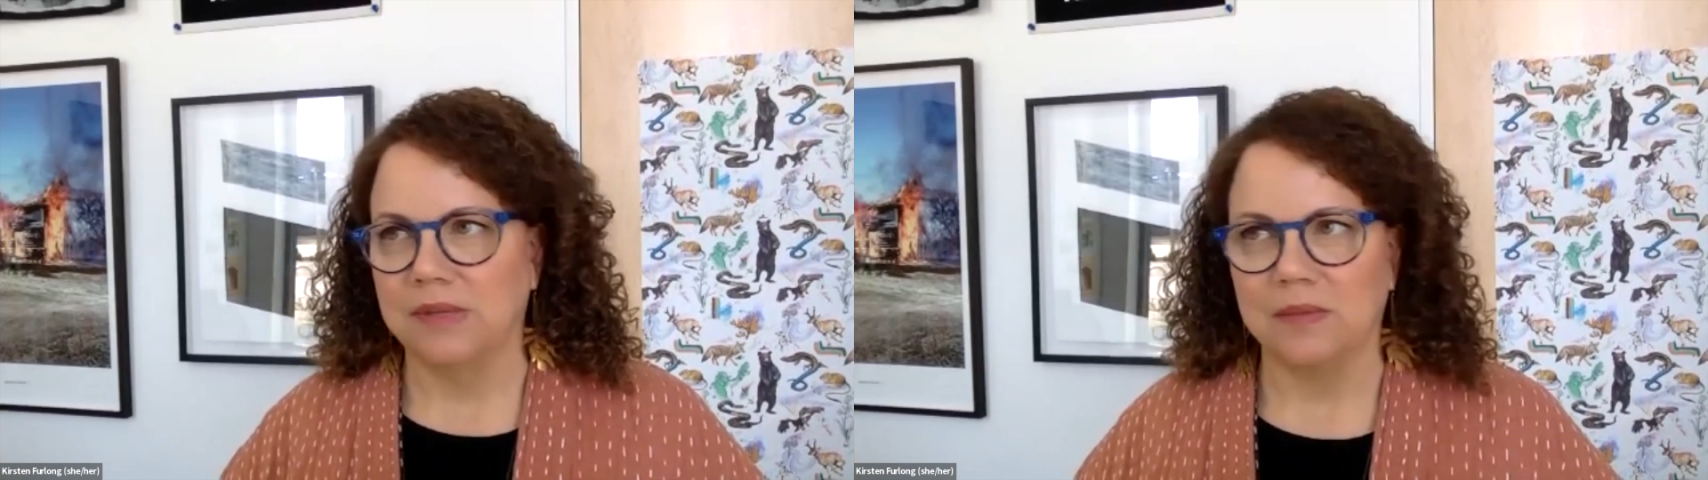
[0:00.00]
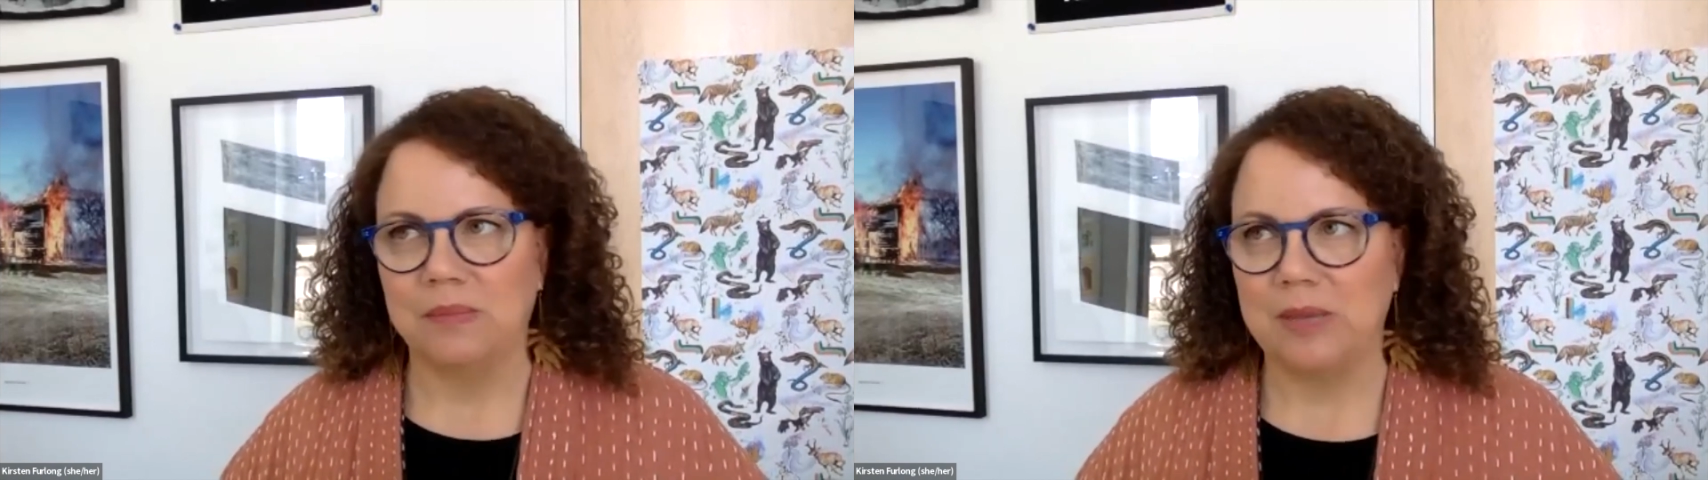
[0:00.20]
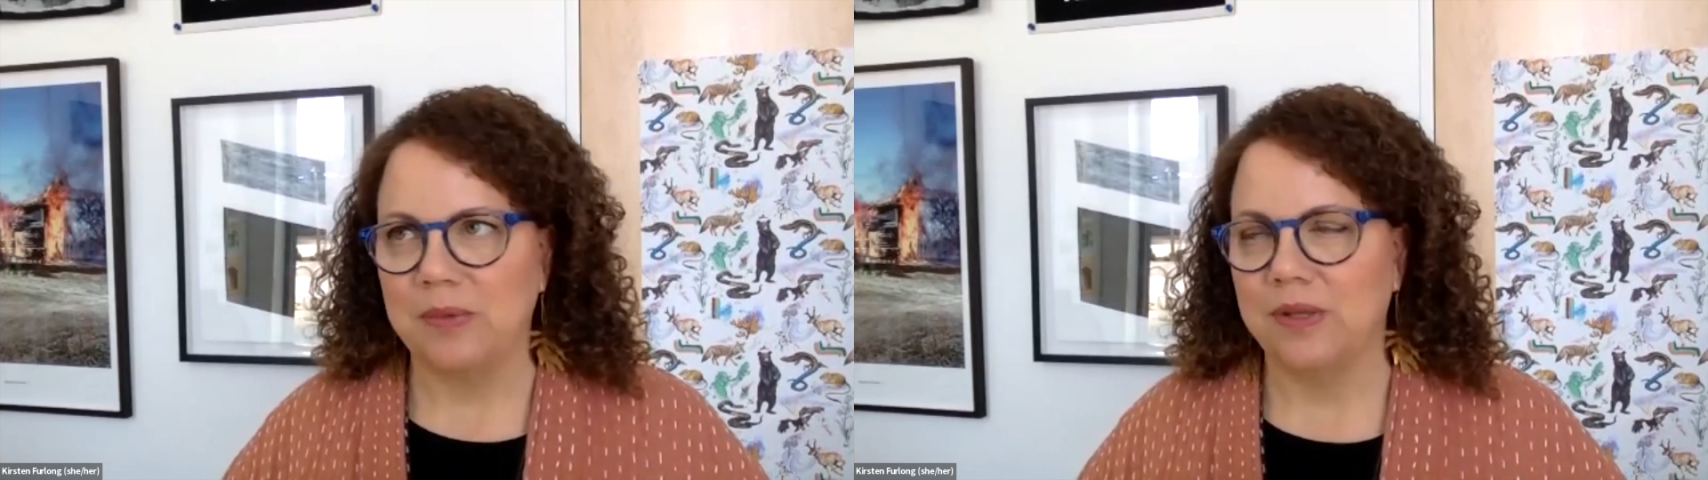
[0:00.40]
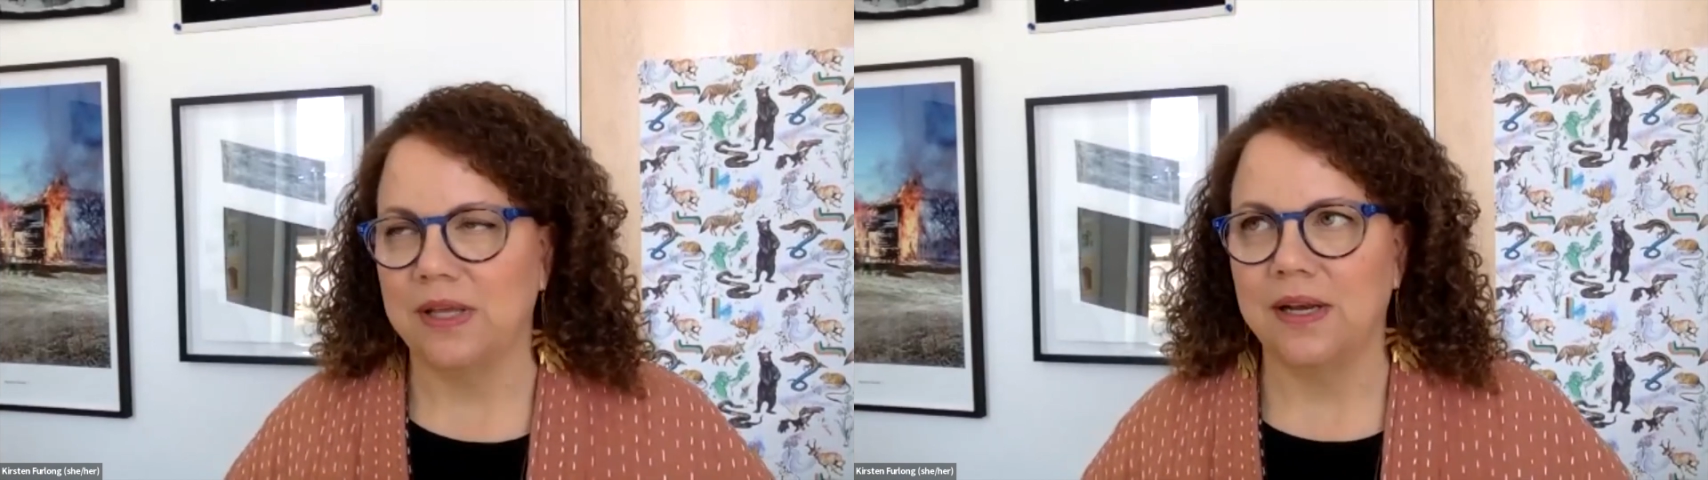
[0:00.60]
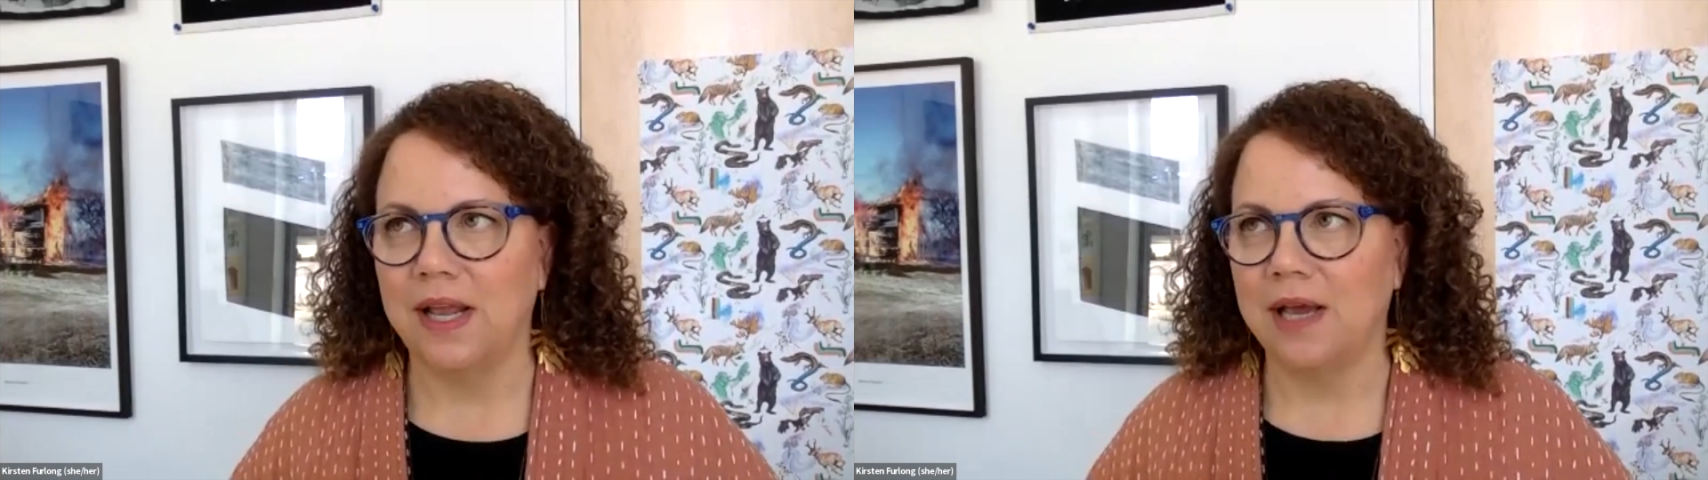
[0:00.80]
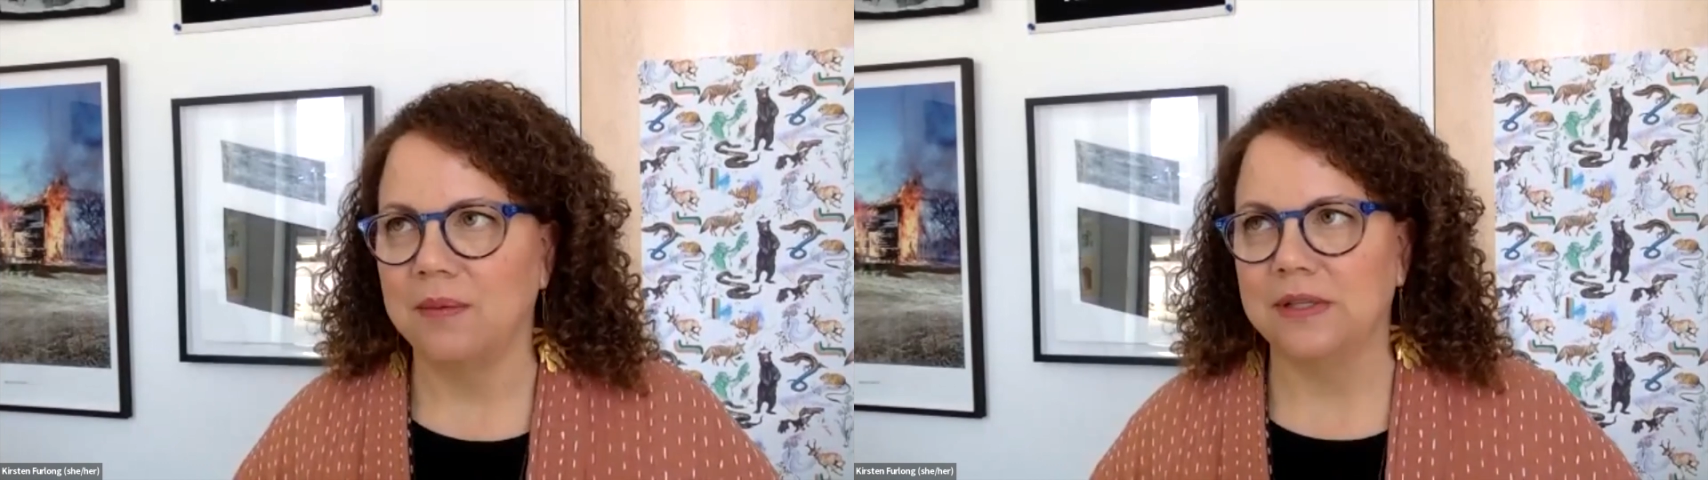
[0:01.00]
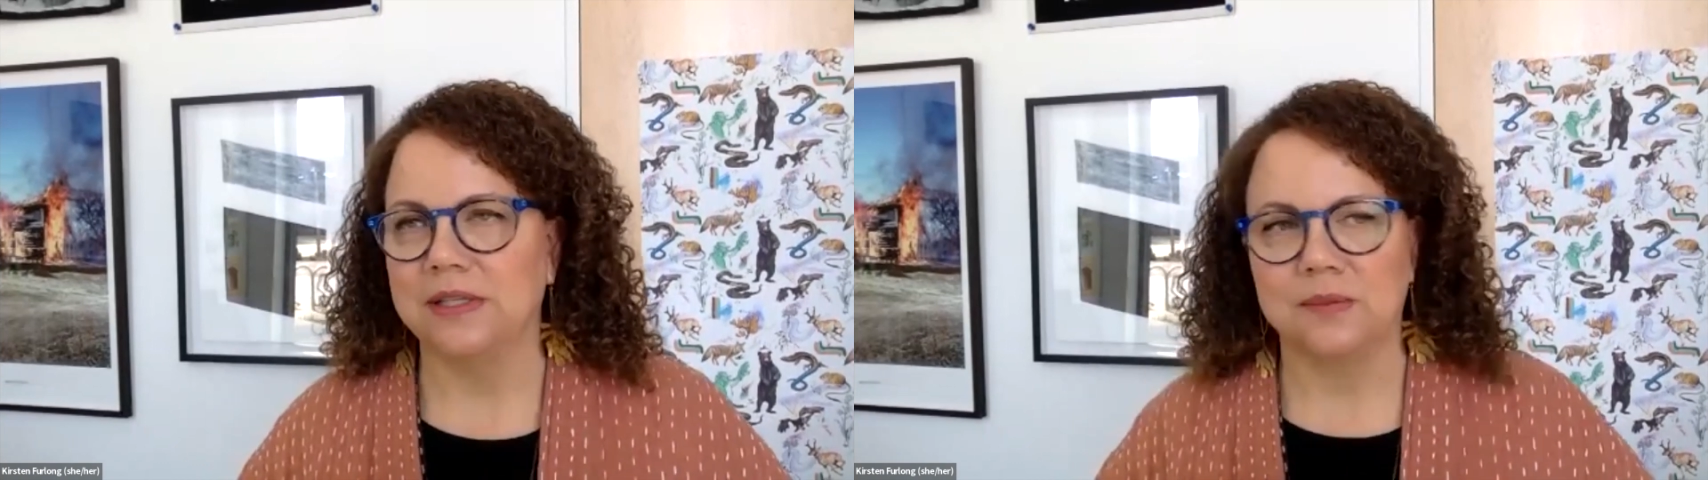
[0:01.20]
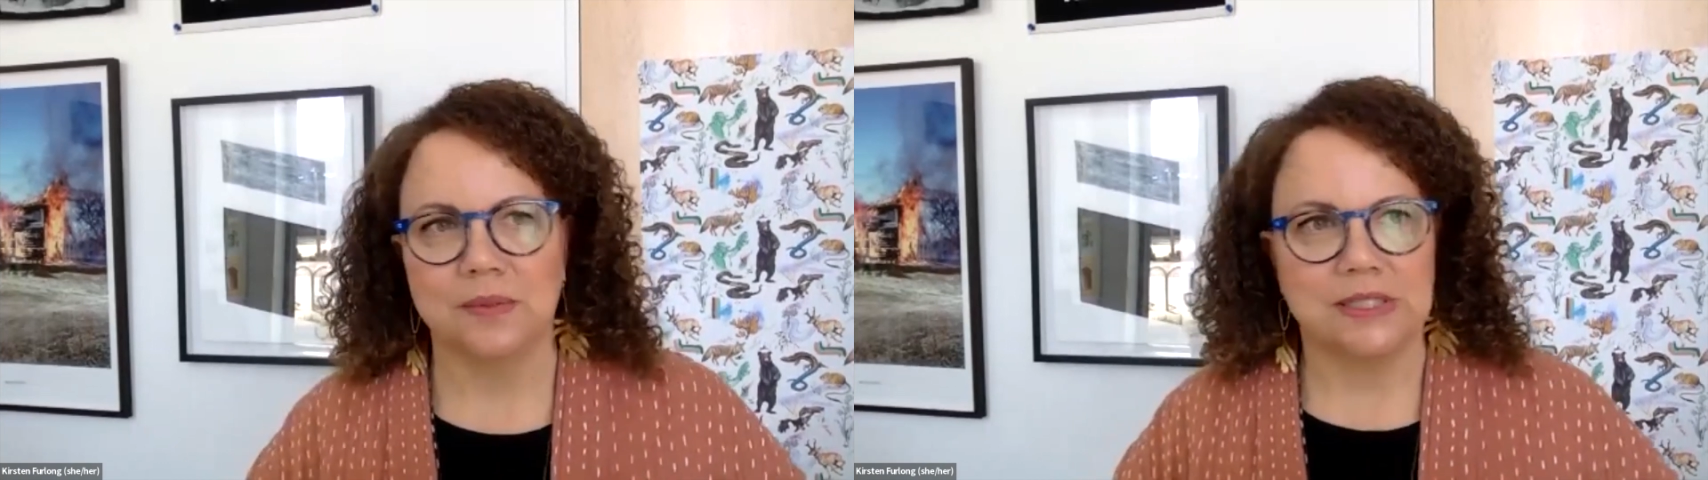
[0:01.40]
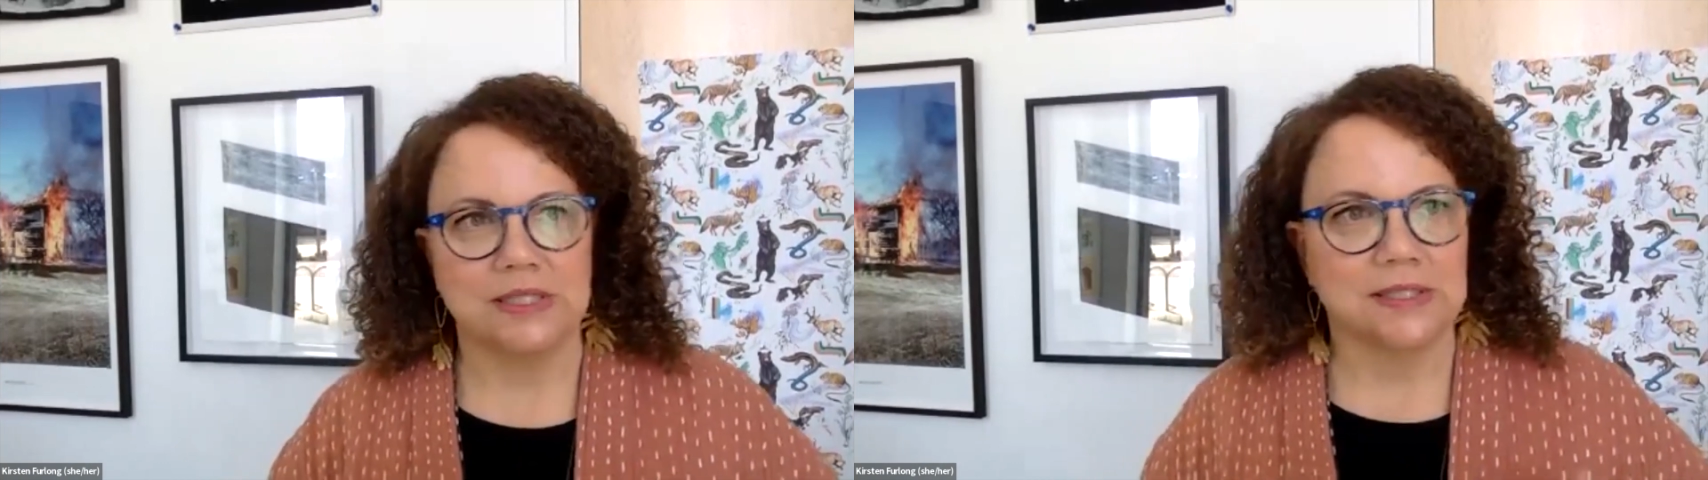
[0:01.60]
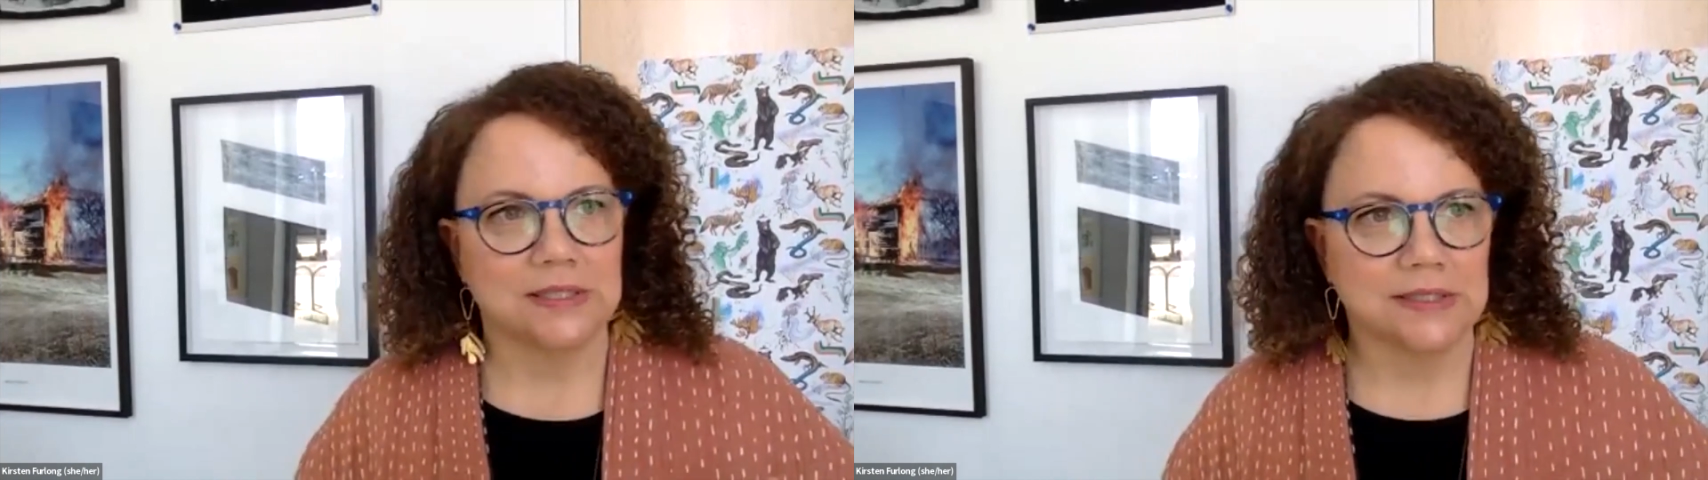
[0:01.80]
the people that inhabit these
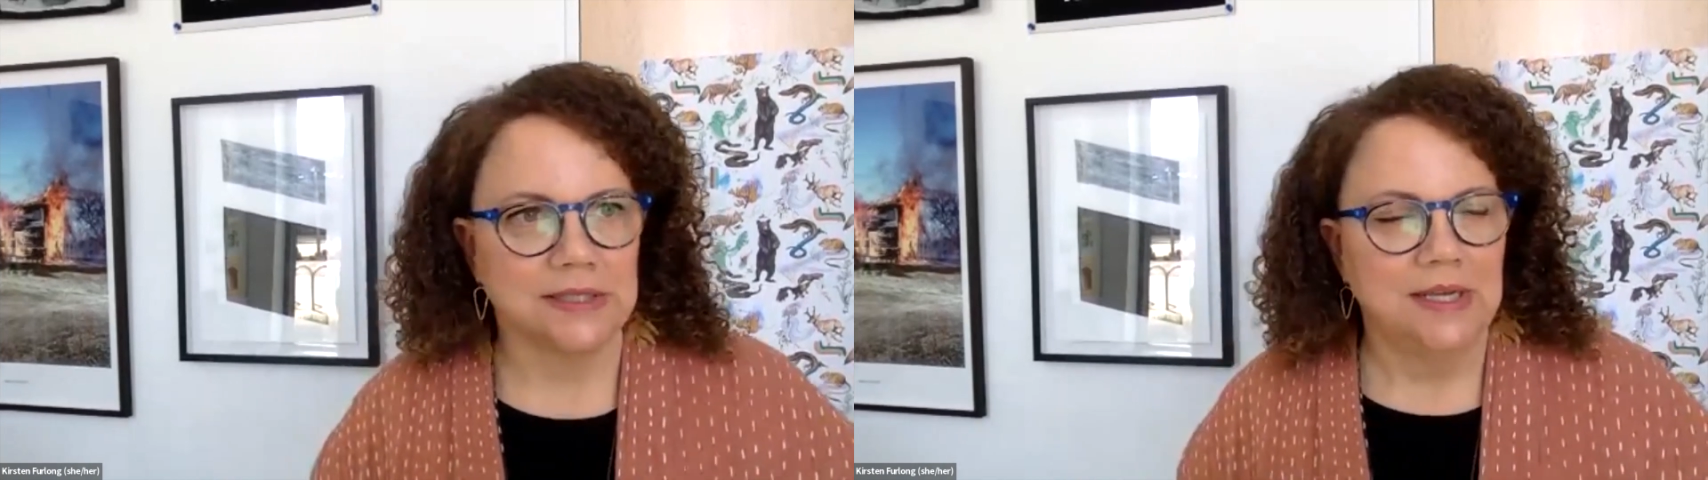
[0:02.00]
places,